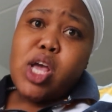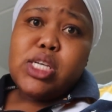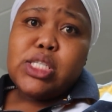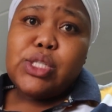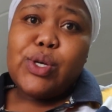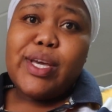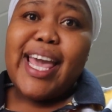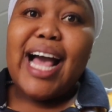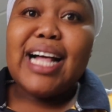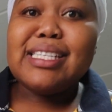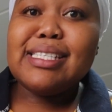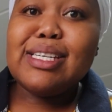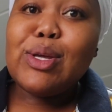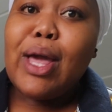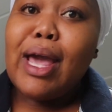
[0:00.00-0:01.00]
So yeah, I'll
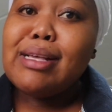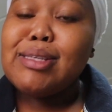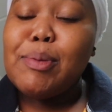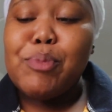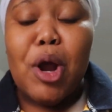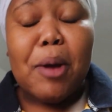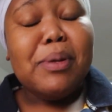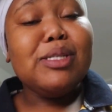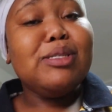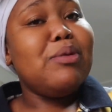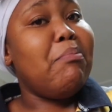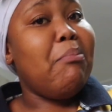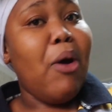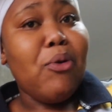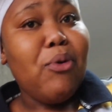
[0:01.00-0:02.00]
see you guys probably
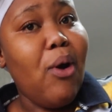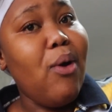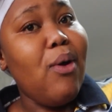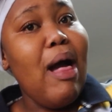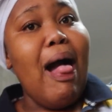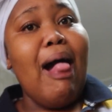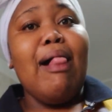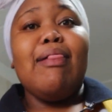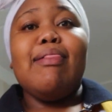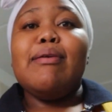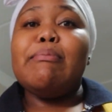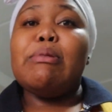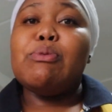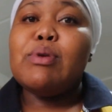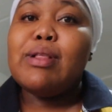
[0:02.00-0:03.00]
tomorrow.
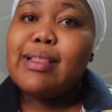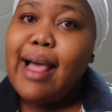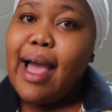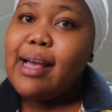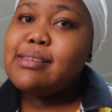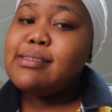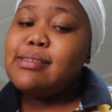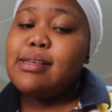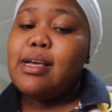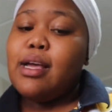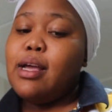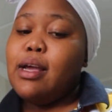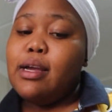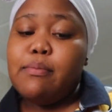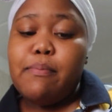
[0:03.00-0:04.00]
Let me relax,
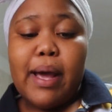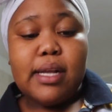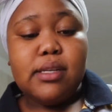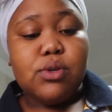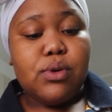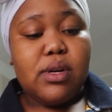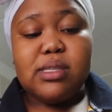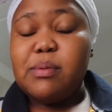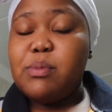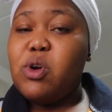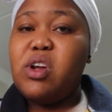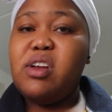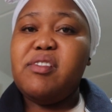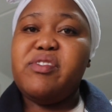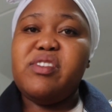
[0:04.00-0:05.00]
eat my donuts. I'm not
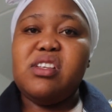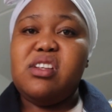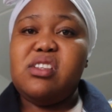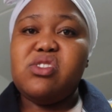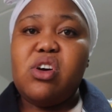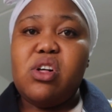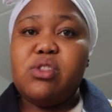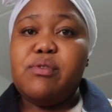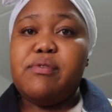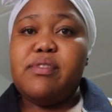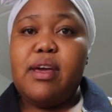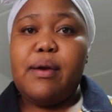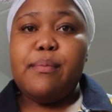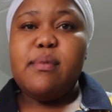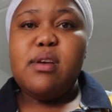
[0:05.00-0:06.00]
gonna finish all of
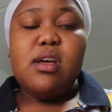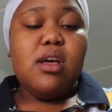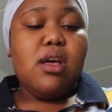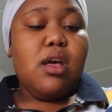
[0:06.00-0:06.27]
them.